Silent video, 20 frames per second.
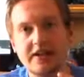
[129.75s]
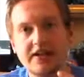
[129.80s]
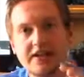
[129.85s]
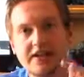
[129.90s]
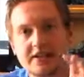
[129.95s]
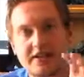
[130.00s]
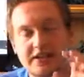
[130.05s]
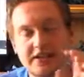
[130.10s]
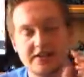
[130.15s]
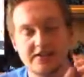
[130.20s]

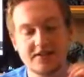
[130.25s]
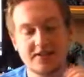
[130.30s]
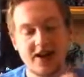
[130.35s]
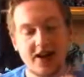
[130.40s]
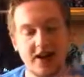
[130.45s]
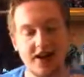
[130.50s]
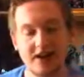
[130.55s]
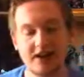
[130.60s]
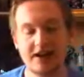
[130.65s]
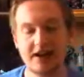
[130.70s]
he's
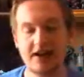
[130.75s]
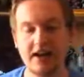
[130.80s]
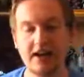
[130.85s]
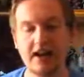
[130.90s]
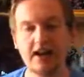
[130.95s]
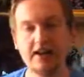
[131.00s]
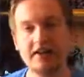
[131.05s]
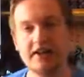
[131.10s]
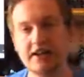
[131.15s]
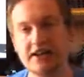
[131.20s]
not an
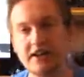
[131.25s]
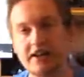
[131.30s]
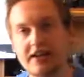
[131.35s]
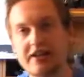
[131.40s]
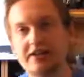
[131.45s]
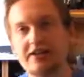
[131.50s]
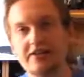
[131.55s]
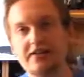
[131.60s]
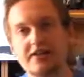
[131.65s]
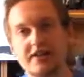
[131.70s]
alien
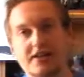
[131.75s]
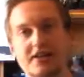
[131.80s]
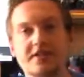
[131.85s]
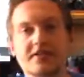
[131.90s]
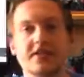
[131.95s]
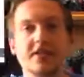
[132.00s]
in the sense